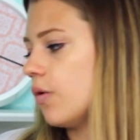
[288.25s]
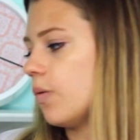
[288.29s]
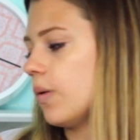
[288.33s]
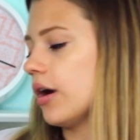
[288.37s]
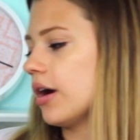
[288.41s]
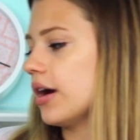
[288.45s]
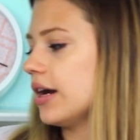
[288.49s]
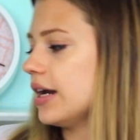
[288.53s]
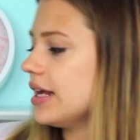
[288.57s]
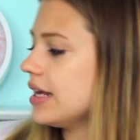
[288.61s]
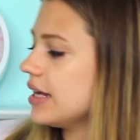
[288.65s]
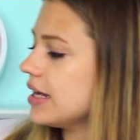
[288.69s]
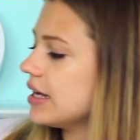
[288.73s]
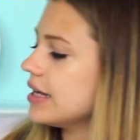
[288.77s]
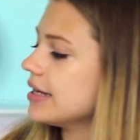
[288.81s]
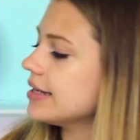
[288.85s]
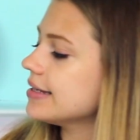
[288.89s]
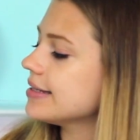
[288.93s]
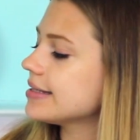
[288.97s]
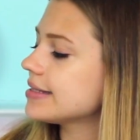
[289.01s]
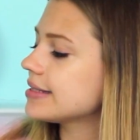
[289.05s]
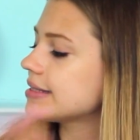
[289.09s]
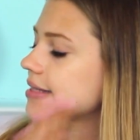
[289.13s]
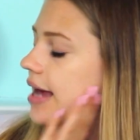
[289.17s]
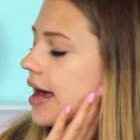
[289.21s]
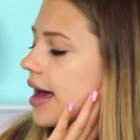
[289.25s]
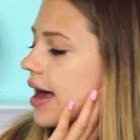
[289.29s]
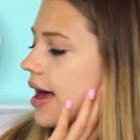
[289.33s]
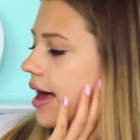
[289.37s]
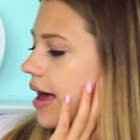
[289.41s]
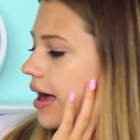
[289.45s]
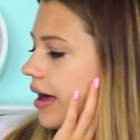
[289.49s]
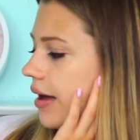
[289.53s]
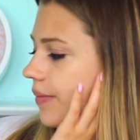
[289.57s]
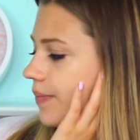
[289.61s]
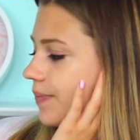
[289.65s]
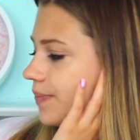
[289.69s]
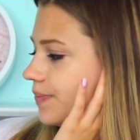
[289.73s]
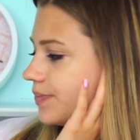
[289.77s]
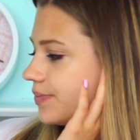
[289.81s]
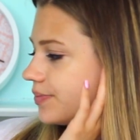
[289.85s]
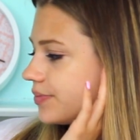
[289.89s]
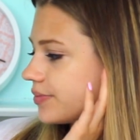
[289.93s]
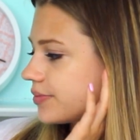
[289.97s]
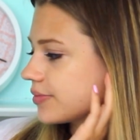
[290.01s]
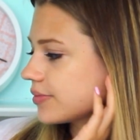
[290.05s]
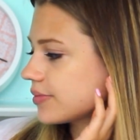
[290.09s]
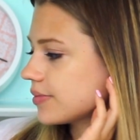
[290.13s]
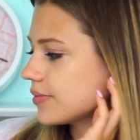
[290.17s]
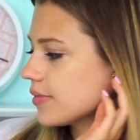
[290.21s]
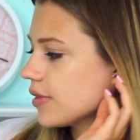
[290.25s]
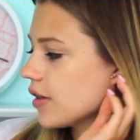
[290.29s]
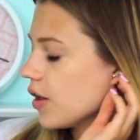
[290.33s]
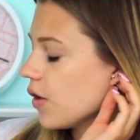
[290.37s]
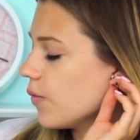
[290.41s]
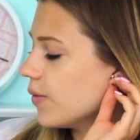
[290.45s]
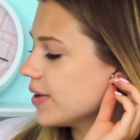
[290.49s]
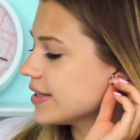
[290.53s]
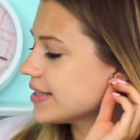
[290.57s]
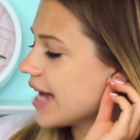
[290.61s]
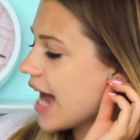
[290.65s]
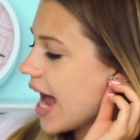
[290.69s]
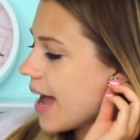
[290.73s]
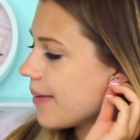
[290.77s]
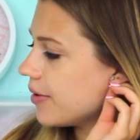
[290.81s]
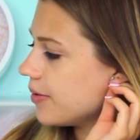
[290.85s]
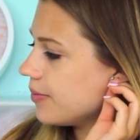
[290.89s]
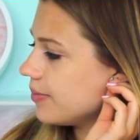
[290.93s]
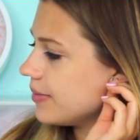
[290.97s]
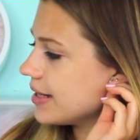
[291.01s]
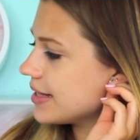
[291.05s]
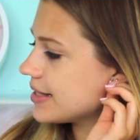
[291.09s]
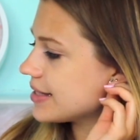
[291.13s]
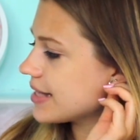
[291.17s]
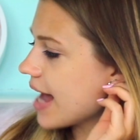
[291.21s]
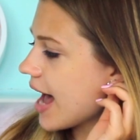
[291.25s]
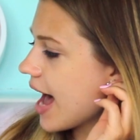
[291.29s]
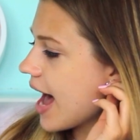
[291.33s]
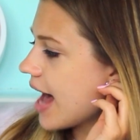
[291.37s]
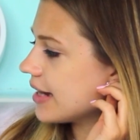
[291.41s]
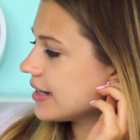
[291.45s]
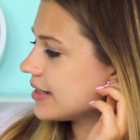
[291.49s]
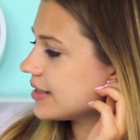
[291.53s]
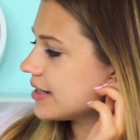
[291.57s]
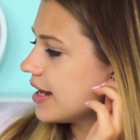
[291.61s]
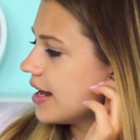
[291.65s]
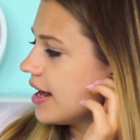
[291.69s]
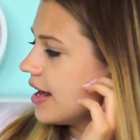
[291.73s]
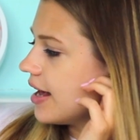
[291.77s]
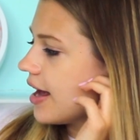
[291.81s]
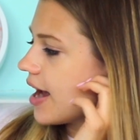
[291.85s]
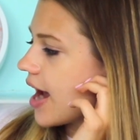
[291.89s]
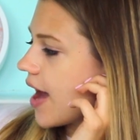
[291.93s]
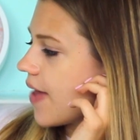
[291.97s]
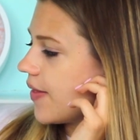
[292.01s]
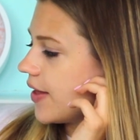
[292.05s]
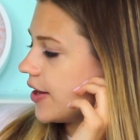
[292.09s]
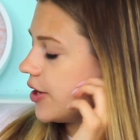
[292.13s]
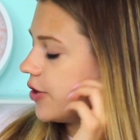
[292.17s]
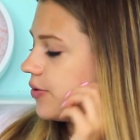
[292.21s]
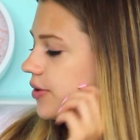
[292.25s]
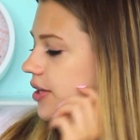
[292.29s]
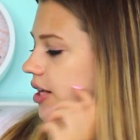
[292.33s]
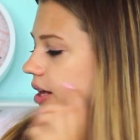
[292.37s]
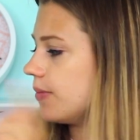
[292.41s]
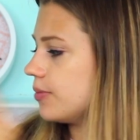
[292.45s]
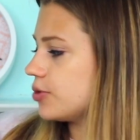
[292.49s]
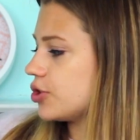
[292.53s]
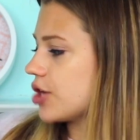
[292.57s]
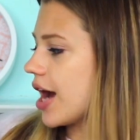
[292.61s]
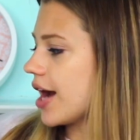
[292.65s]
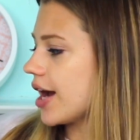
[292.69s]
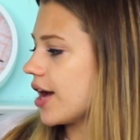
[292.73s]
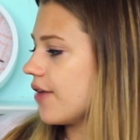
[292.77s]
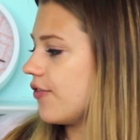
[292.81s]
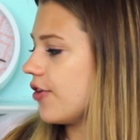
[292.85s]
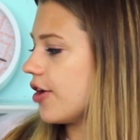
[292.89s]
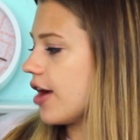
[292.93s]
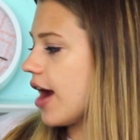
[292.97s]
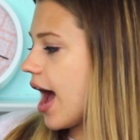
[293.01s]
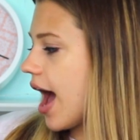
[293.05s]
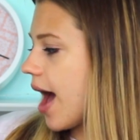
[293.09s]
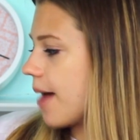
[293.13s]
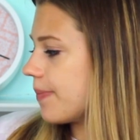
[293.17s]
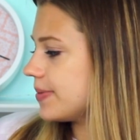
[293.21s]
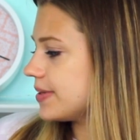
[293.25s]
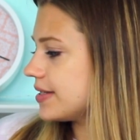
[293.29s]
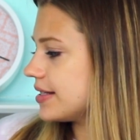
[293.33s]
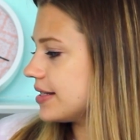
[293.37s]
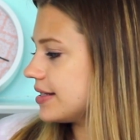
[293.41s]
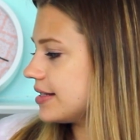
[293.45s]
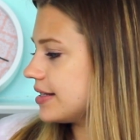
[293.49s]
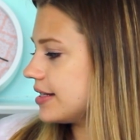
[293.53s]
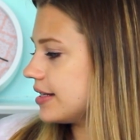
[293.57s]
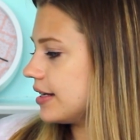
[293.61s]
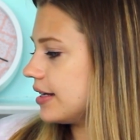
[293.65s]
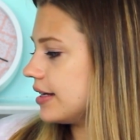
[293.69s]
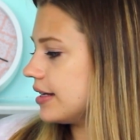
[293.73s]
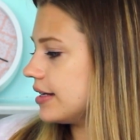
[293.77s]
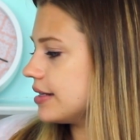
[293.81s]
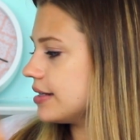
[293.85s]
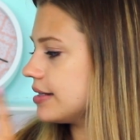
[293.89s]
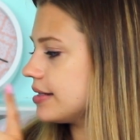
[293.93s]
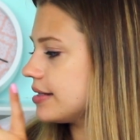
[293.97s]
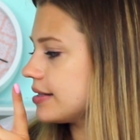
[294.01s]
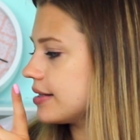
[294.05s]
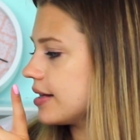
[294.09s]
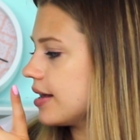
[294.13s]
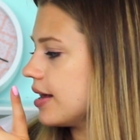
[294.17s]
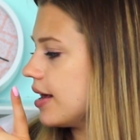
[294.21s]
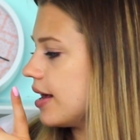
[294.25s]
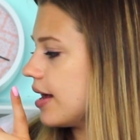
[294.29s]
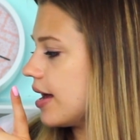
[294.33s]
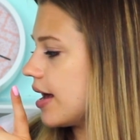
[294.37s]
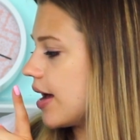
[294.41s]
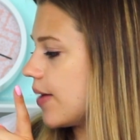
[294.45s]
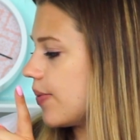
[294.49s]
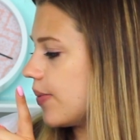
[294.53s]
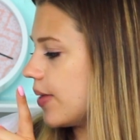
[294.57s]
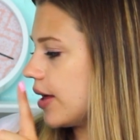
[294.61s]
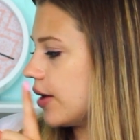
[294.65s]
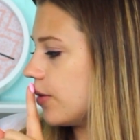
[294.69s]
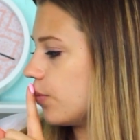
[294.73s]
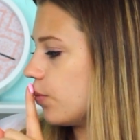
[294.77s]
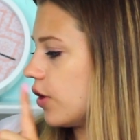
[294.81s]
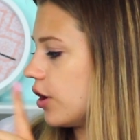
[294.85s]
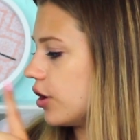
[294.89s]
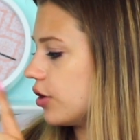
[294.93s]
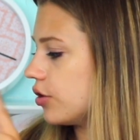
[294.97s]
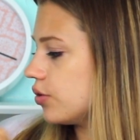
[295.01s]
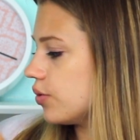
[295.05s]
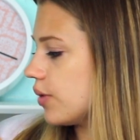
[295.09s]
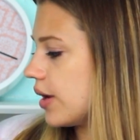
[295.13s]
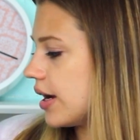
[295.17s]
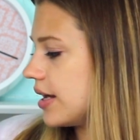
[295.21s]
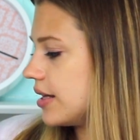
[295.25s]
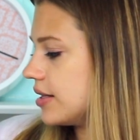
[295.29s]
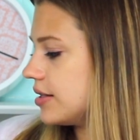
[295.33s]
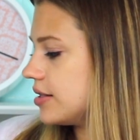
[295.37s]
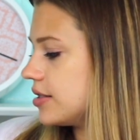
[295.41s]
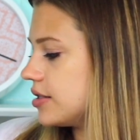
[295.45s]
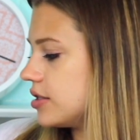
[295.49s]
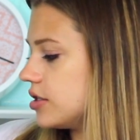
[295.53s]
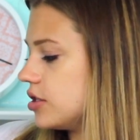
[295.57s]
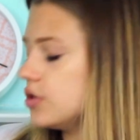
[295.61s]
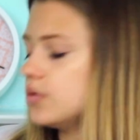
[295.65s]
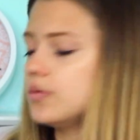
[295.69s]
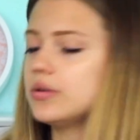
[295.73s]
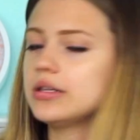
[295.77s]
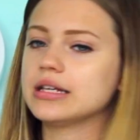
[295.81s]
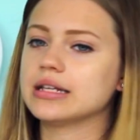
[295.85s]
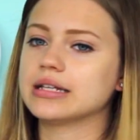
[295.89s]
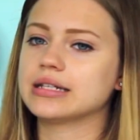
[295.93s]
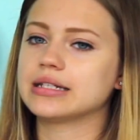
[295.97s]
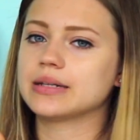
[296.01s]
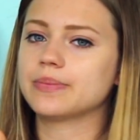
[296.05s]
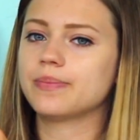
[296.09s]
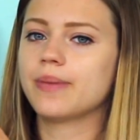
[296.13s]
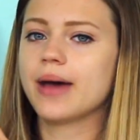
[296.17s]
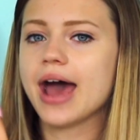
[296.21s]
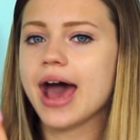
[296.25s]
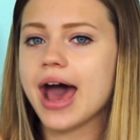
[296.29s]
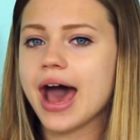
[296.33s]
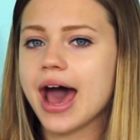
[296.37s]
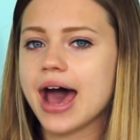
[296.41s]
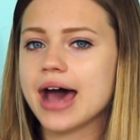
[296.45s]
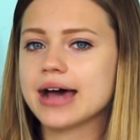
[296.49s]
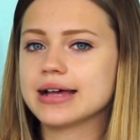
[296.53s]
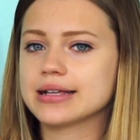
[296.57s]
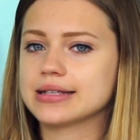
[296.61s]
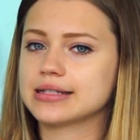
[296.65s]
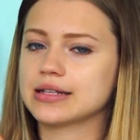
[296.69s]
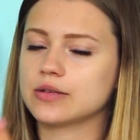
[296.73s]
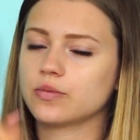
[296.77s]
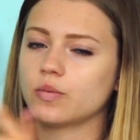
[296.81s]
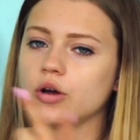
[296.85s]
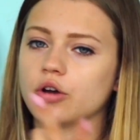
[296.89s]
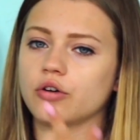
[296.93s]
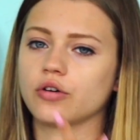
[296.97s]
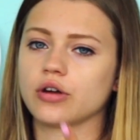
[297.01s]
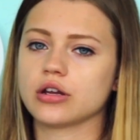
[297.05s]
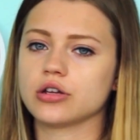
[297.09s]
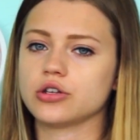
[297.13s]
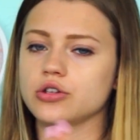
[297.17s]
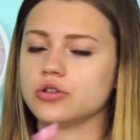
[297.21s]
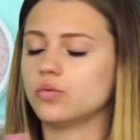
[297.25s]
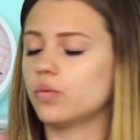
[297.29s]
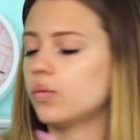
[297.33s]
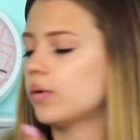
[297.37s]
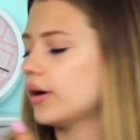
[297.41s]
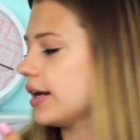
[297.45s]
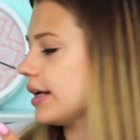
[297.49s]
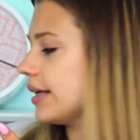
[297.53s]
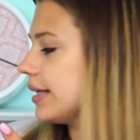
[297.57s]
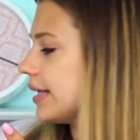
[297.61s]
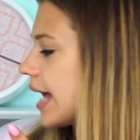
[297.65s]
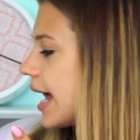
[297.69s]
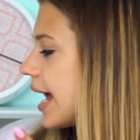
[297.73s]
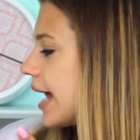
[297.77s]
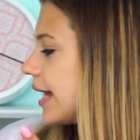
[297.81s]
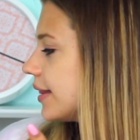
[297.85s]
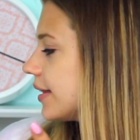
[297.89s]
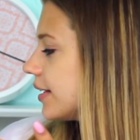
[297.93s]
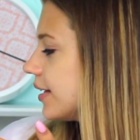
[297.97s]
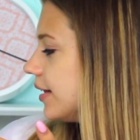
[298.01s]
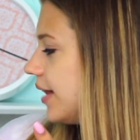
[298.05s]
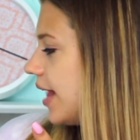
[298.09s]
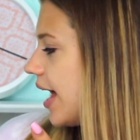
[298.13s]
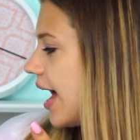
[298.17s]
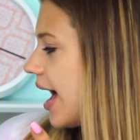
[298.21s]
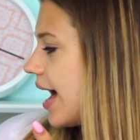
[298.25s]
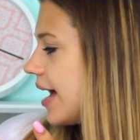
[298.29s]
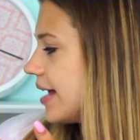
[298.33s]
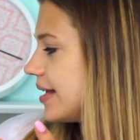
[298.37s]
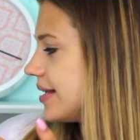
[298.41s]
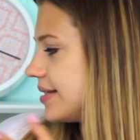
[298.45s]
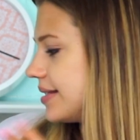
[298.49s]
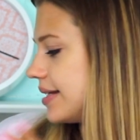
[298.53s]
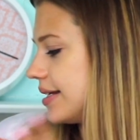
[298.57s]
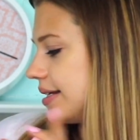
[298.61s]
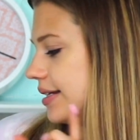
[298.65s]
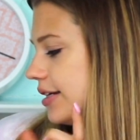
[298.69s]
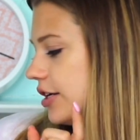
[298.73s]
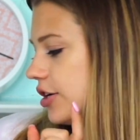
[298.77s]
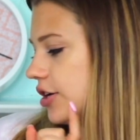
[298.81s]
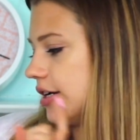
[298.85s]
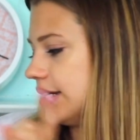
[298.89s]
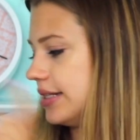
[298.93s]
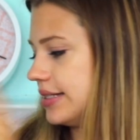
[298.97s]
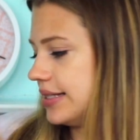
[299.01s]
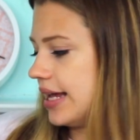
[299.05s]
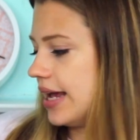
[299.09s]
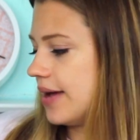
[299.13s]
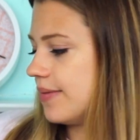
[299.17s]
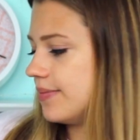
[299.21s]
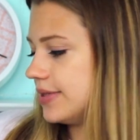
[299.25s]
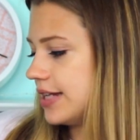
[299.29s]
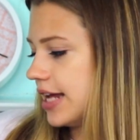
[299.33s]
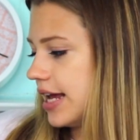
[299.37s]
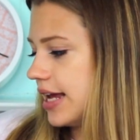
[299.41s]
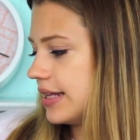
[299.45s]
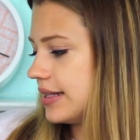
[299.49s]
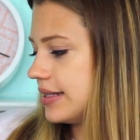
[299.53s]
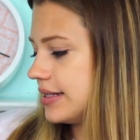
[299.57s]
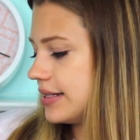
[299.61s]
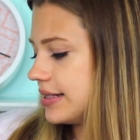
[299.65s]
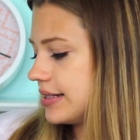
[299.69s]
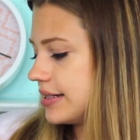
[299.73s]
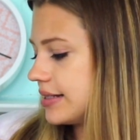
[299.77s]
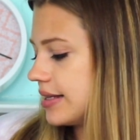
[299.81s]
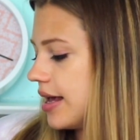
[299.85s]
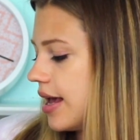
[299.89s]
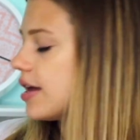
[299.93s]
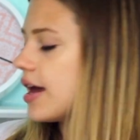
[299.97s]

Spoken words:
where it is, what time it meets at, and then you can keep track of your absences and then what grades you need to pass and what grade you want to get in the class and your exam dates.